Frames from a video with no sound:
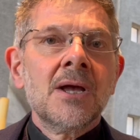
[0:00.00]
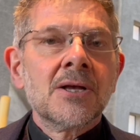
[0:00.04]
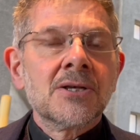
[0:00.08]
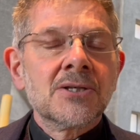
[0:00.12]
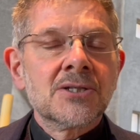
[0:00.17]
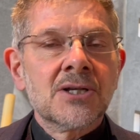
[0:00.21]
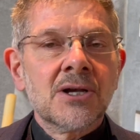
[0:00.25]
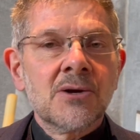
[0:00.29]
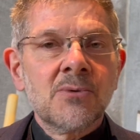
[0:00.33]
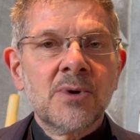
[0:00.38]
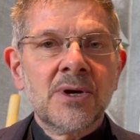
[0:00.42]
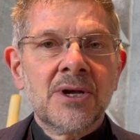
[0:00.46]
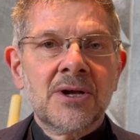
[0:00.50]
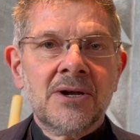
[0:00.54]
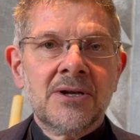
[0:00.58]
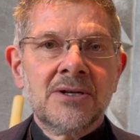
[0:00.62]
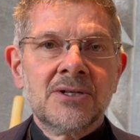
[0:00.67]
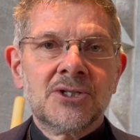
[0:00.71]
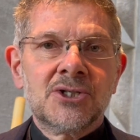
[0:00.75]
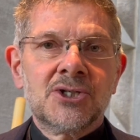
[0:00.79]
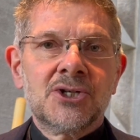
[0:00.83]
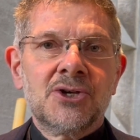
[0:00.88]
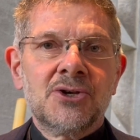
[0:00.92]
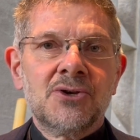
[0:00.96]
So we're
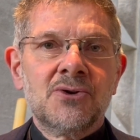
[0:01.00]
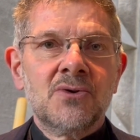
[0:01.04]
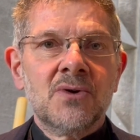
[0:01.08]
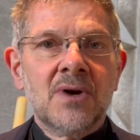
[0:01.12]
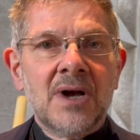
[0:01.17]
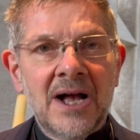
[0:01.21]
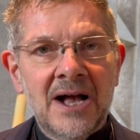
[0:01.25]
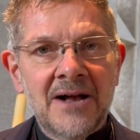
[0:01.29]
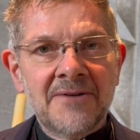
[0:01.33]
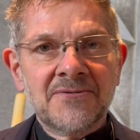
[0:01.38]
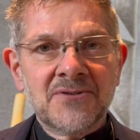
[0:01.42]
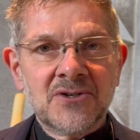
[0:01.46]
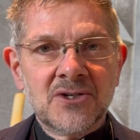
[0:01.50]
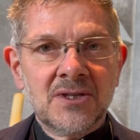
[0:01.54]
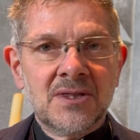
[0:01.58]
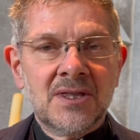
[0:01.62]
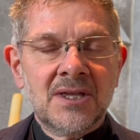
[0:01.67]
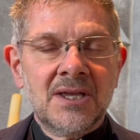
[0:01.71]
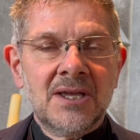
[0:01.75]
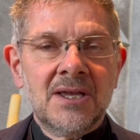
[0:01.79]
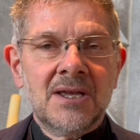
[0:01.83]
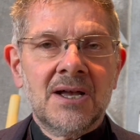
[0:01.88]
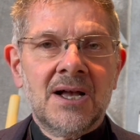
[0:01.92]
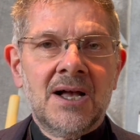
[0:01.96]
going to, after
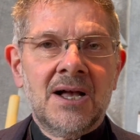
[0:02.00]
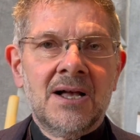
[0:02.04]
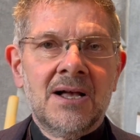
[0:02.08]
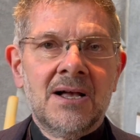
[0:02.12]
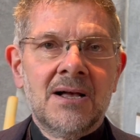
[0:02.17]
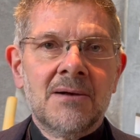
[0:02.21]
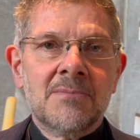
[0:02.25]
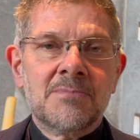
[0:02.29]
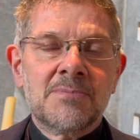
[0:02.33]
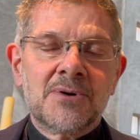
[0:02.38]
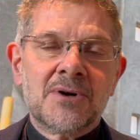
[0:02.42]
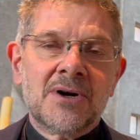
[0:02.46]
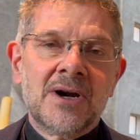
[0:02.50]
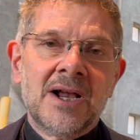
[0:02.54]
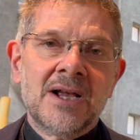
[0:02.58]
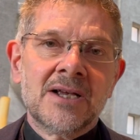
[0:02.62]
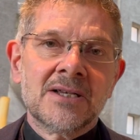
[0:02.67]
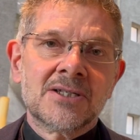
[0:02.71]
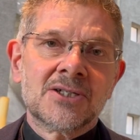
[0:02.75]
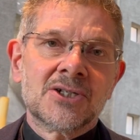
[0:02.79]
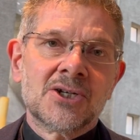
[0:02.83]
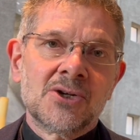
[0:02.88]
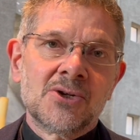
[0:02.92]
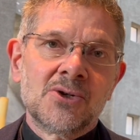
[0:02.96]
the
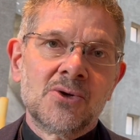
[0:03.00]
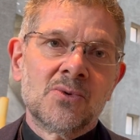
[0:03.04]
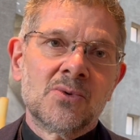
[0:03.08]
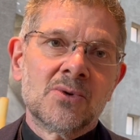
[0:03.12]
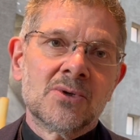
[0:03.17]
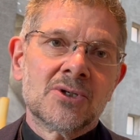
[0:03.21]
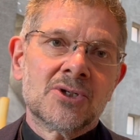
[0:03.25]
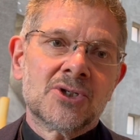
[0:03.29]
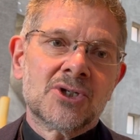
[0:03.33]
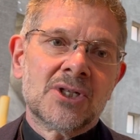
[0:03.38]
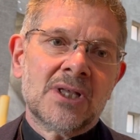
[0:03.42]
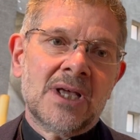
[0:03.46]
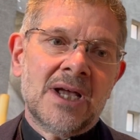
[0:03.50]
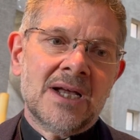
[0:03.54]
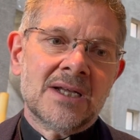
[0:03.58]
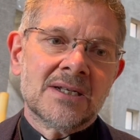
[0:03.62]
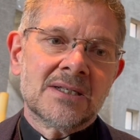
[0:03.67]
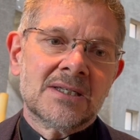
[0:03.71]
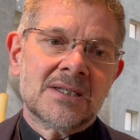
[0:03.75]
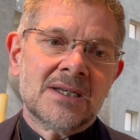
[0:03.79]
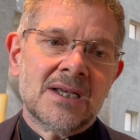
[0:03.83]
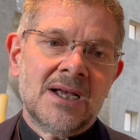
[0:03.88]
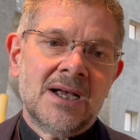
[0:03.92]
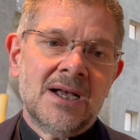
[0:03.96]
prayers to launch
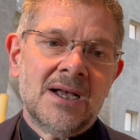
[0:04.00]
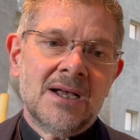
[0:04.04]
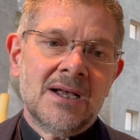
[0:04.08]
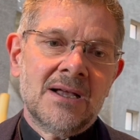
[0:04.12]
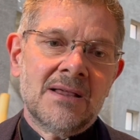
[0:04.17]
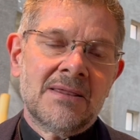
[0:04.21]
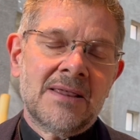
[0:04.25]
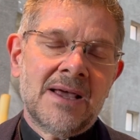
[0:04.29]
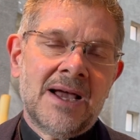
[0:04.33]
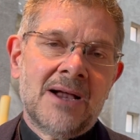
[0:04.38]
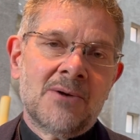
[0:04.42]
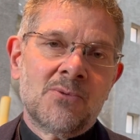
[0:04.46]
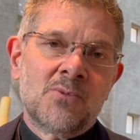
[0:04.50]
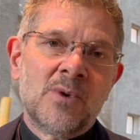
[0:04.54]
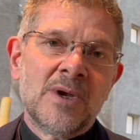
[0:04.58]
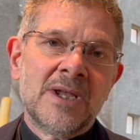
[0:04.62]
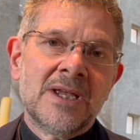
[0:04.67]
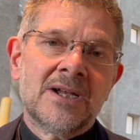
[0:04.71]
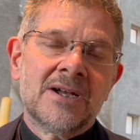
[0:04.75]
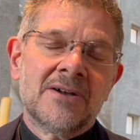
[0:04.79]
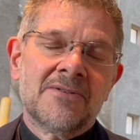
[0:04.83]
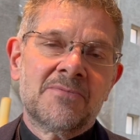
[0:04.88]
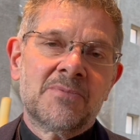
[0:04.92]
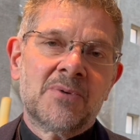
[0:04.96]
that that
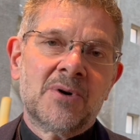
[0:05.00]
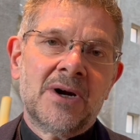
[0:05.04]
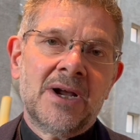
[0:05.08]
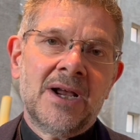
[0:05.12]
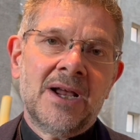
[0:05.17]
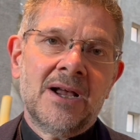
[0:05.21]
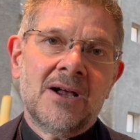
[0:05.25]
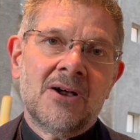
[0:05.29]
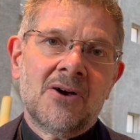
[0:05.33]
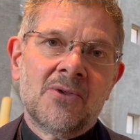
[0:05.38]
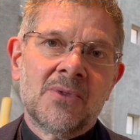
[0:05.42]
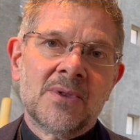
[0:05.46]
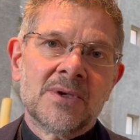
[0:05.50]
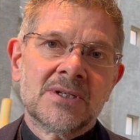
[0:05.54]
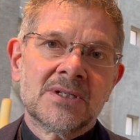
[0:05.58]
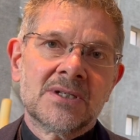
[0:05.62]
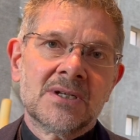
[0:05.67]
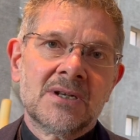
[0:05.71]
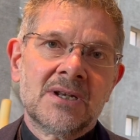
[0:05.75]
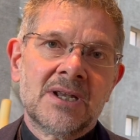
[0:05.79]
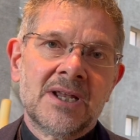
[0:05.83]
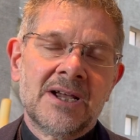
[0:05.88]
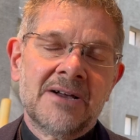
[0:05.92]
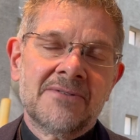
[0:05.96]
week of prayer on the
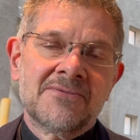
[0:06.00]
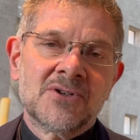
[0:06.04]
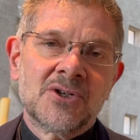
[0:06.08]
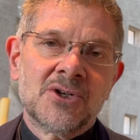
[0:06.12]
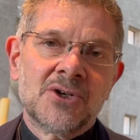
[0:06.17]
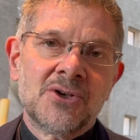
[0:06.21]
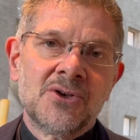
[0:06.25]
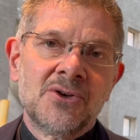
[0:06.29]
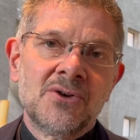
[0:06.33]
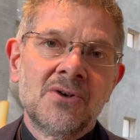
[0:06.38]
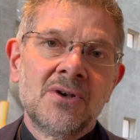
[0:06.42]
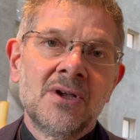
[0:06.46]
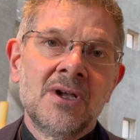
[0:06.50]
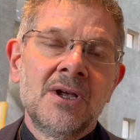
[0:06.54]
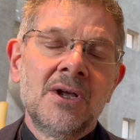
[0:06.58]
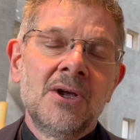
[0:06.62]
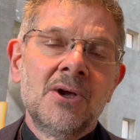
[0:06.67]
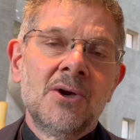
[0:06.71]
Sunday afternoon,